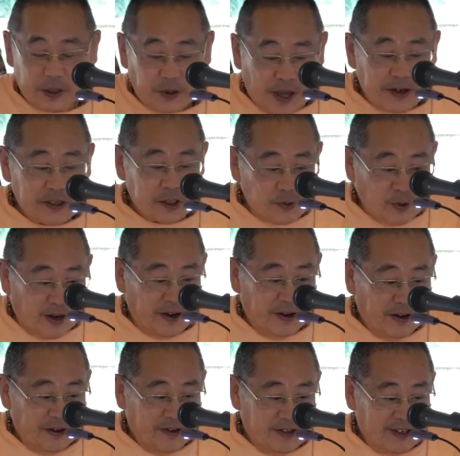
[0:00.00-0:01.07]
so that is
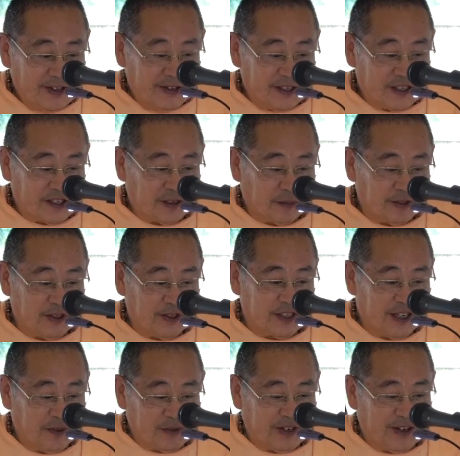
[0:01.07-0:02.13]
why the, the, scriptures
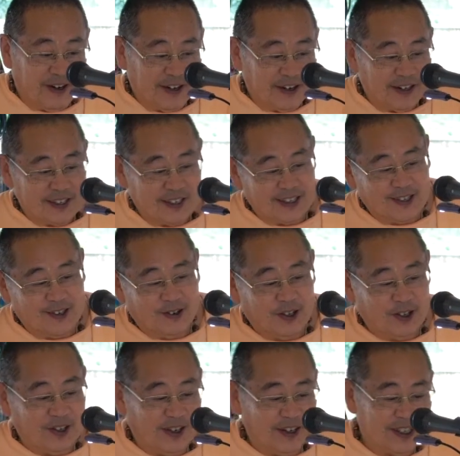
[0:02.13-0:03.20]
keep telling us this
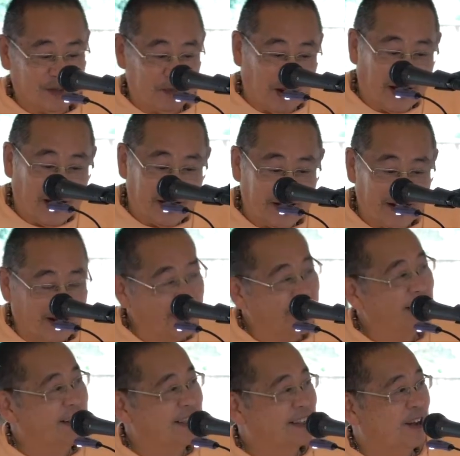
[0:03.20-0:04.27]
whole thing is
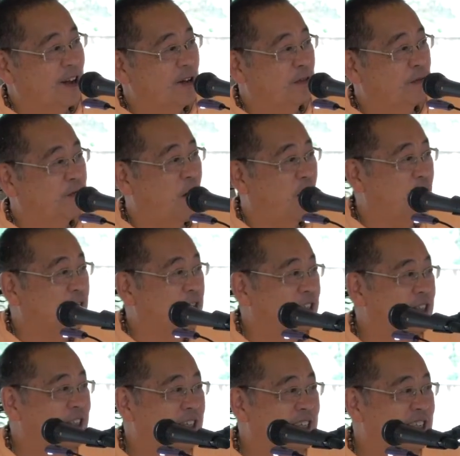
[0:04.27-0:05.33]
Maya. It is all
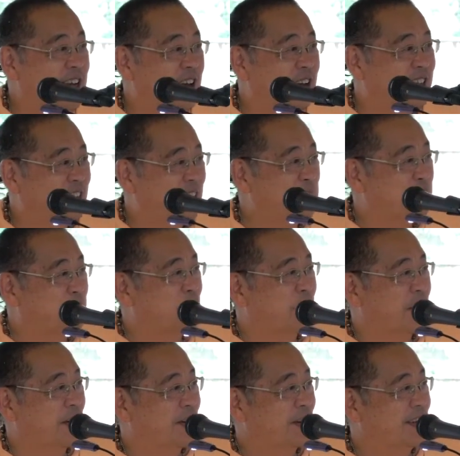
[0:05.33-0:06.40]
false. It is all
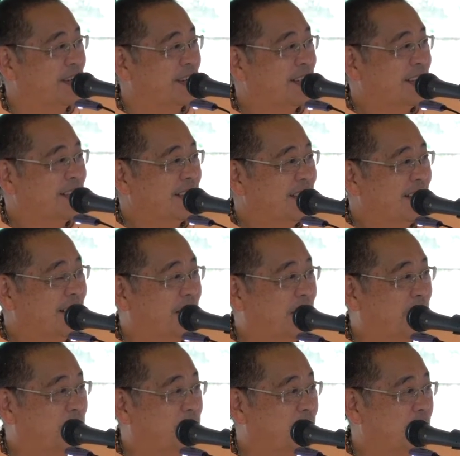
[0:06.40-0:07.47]
temporary.
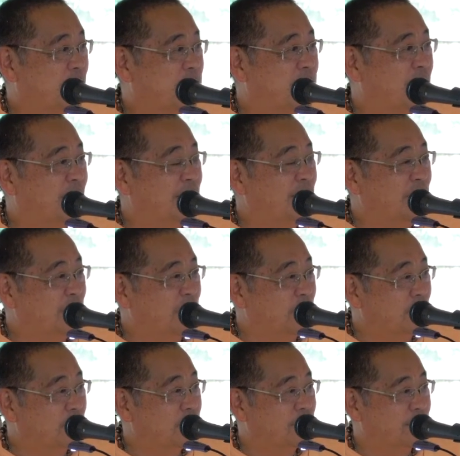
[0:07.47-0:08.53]
Um, it is all
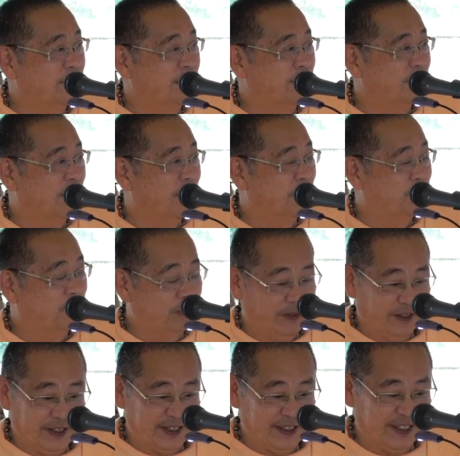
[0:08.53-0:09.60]
illusory. Uh,
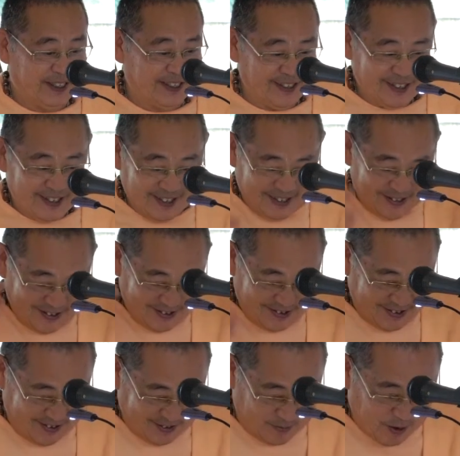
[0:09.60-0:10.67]
please
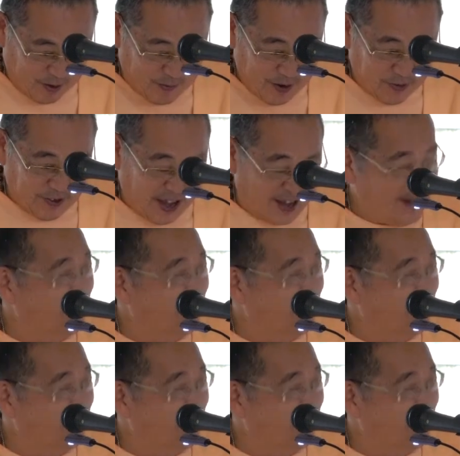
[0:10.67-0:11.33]
remove that